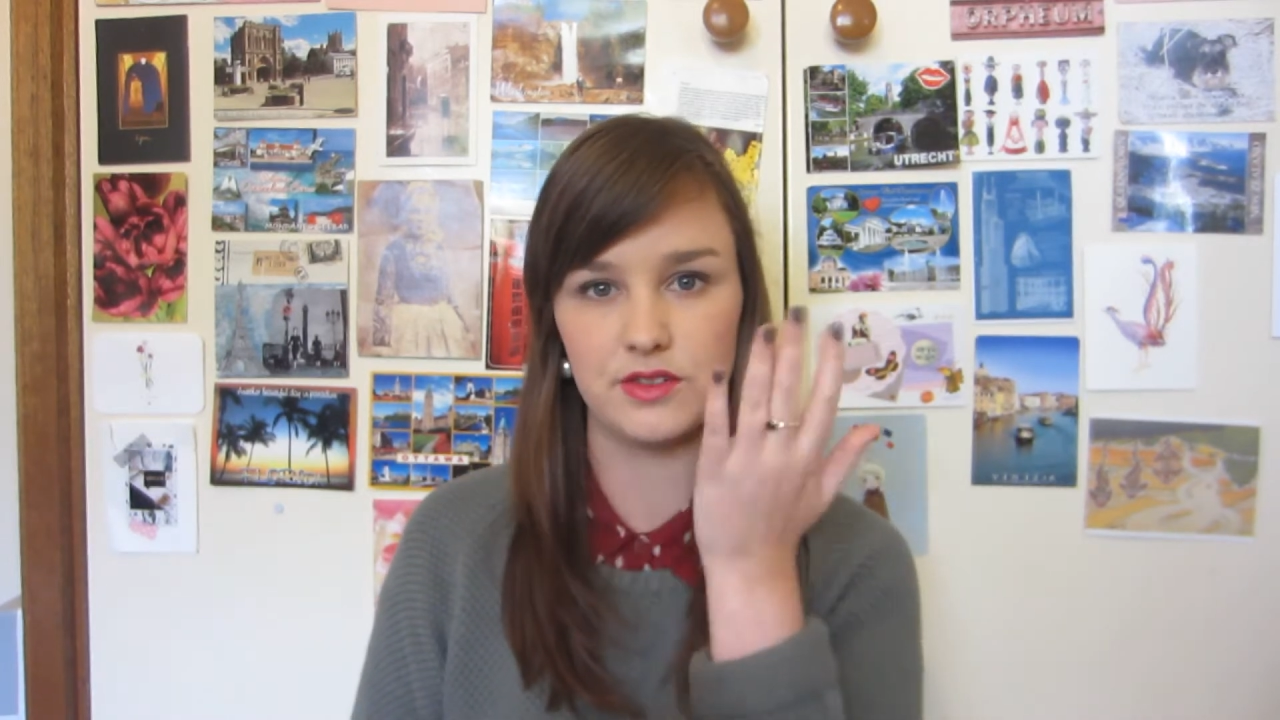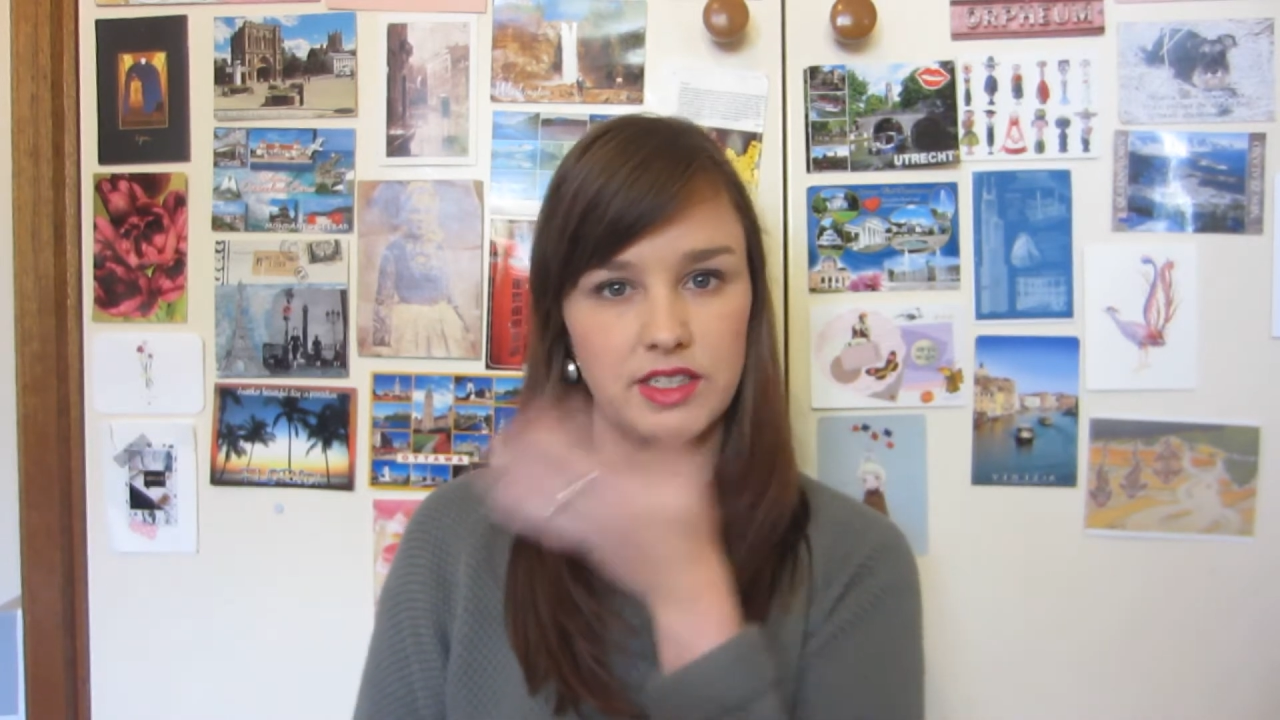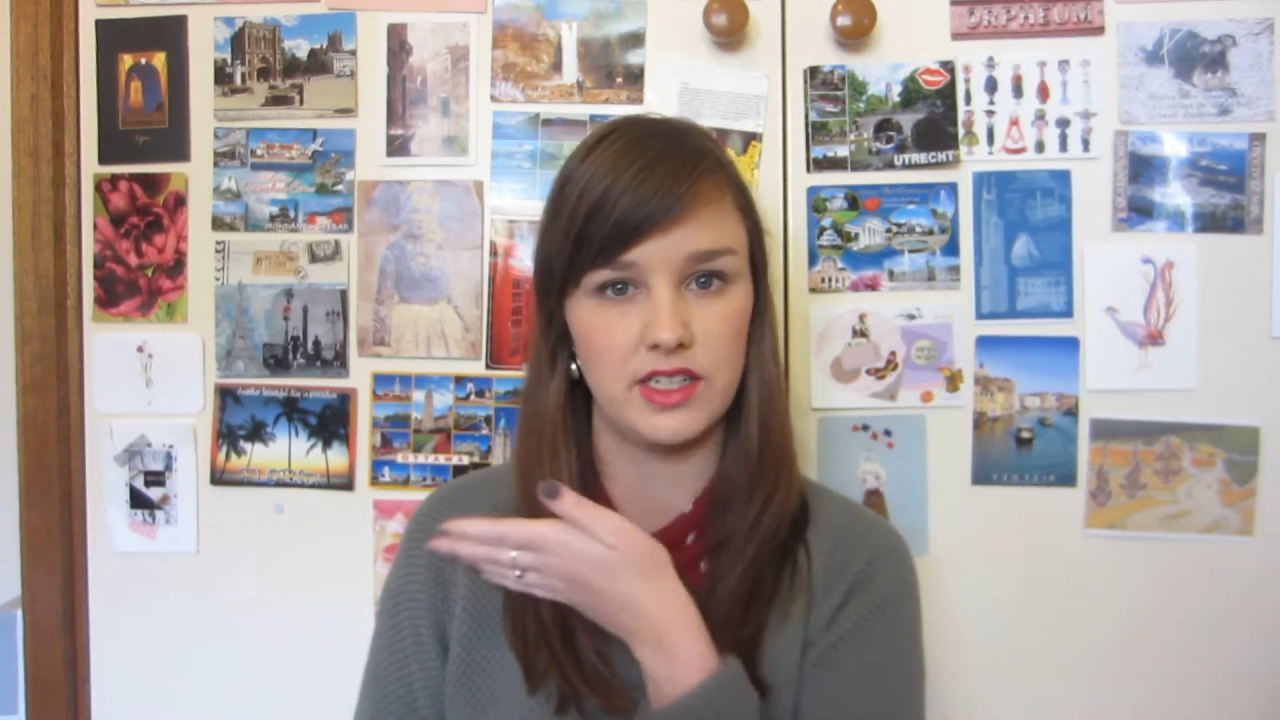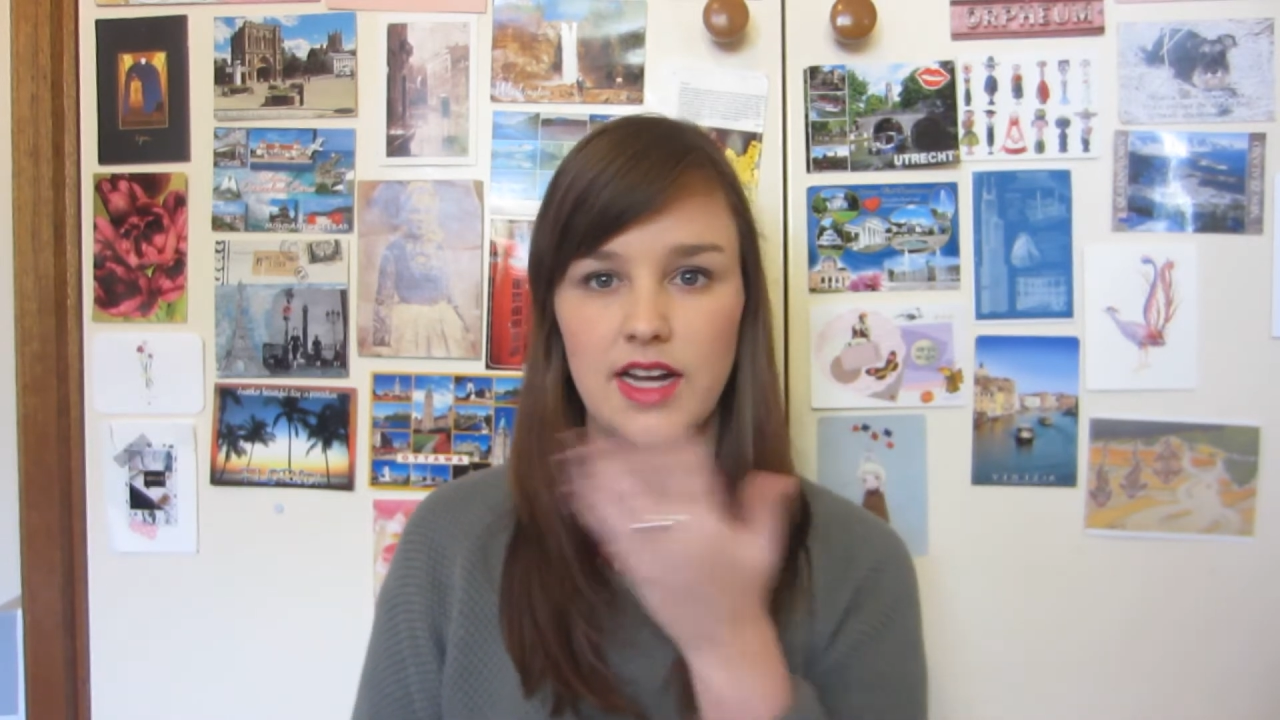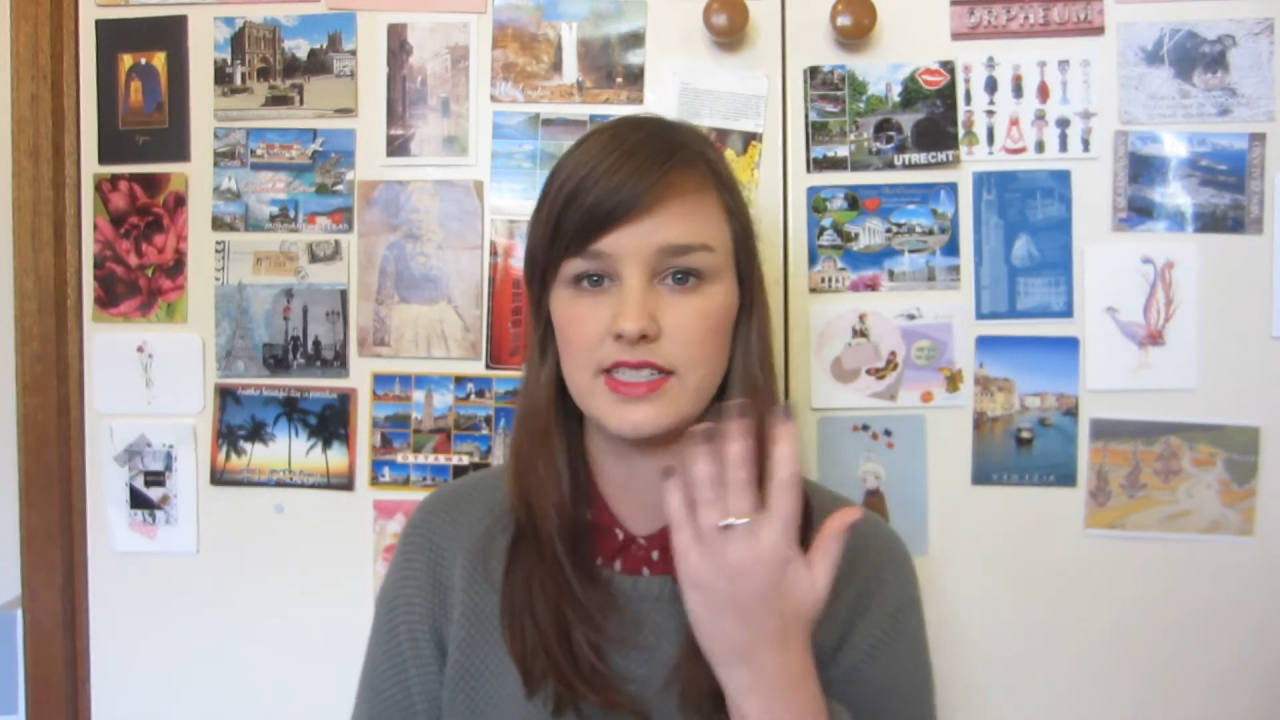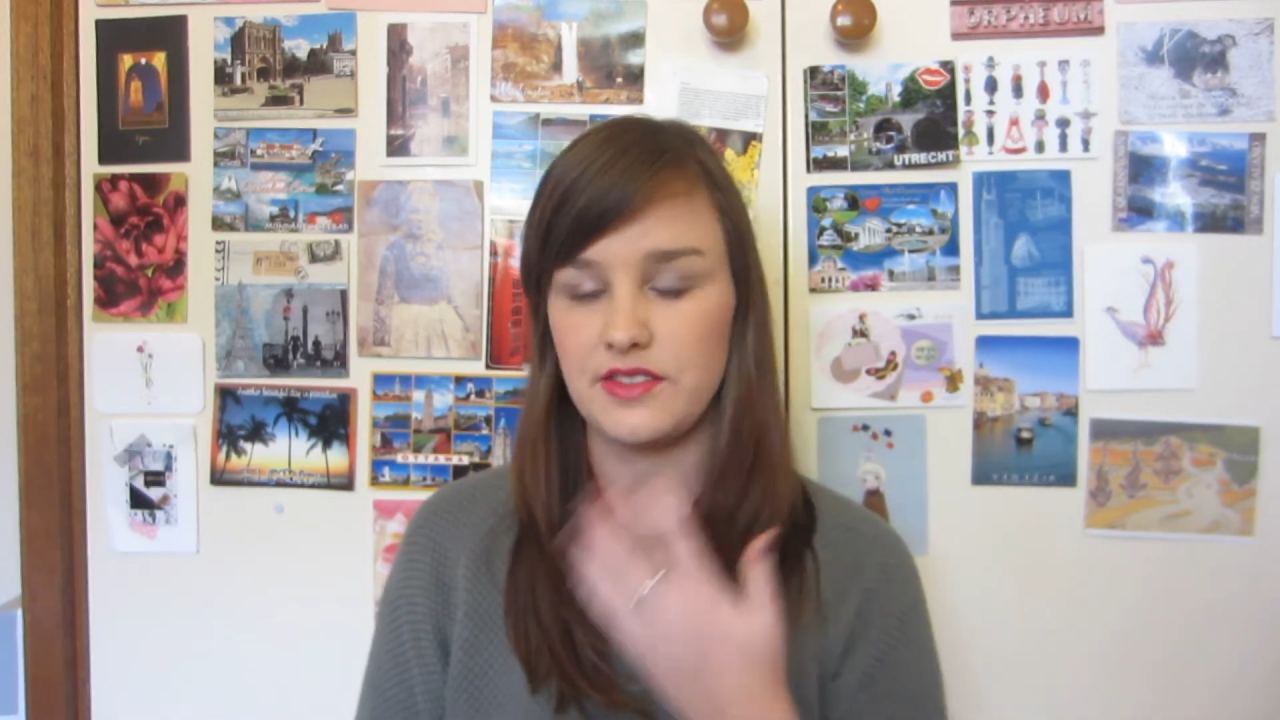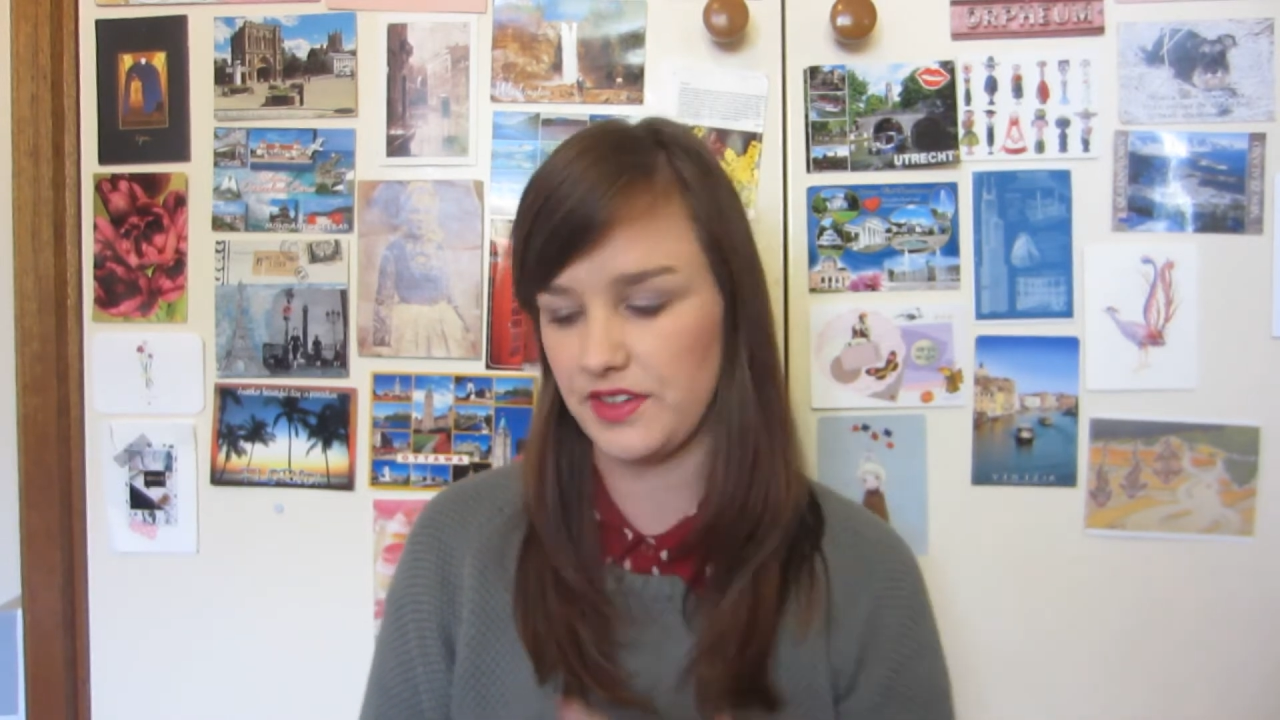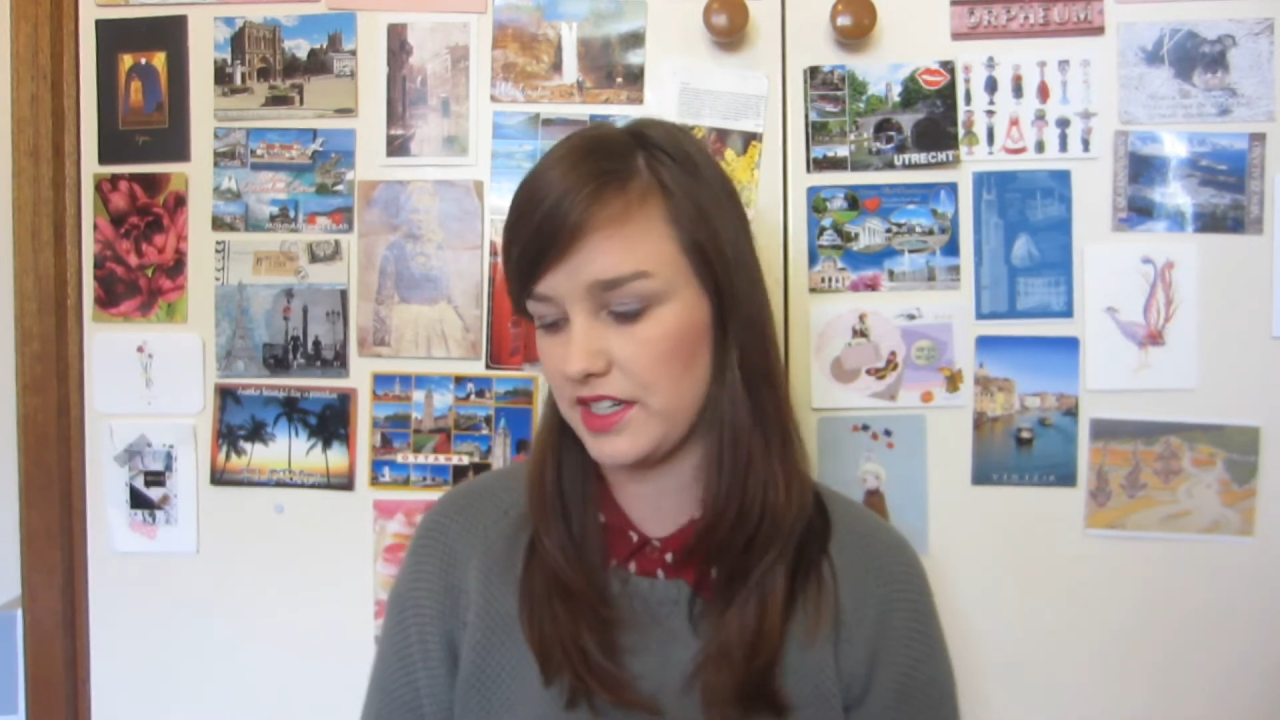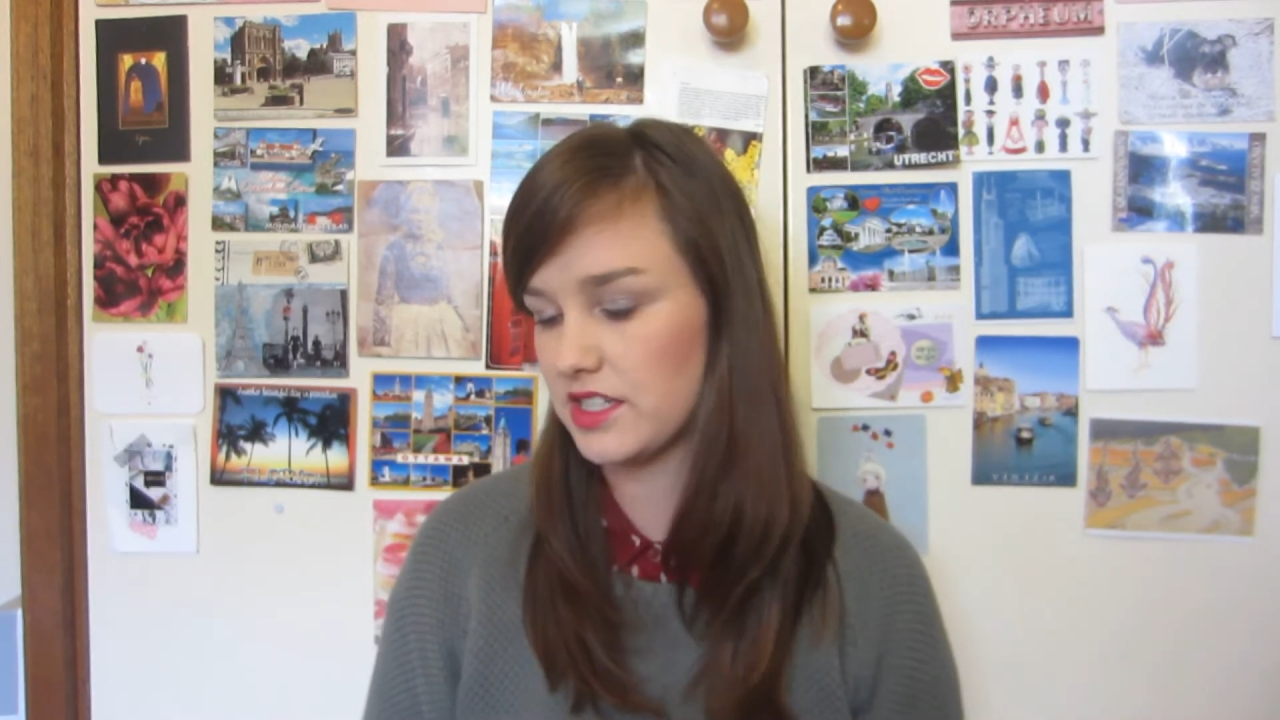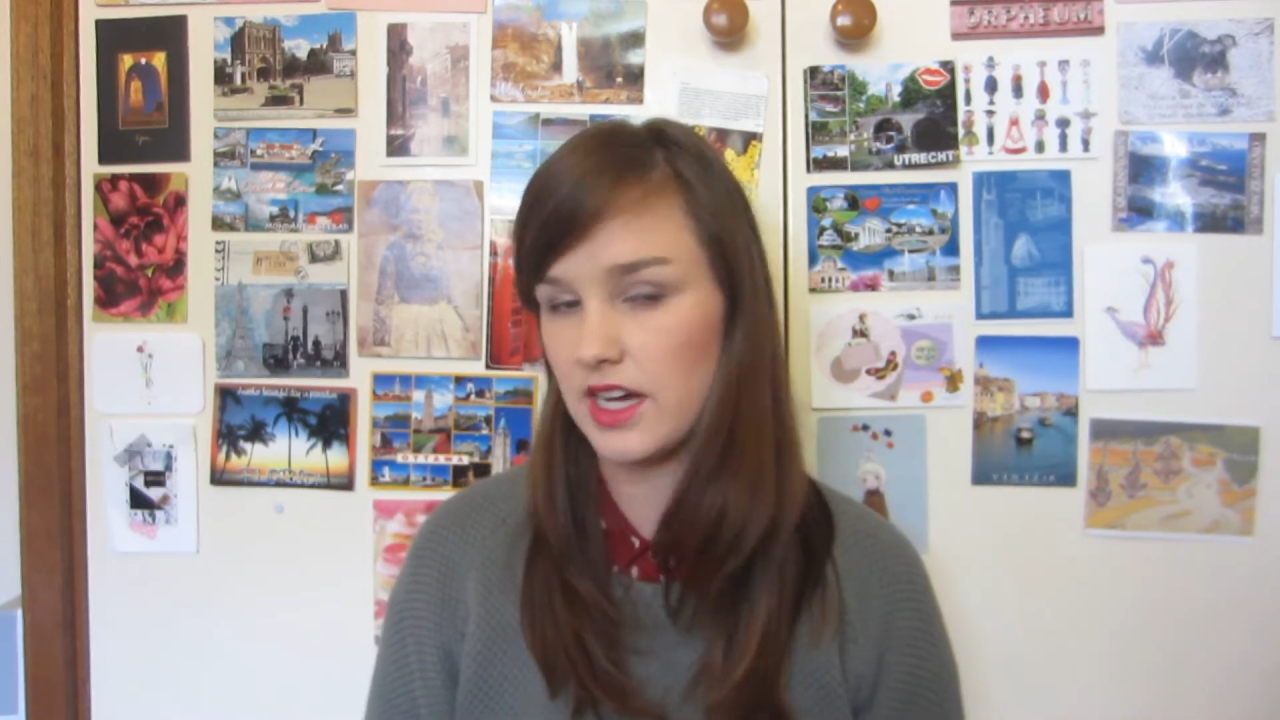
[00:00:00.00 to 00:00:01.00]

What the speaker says: a really nice finish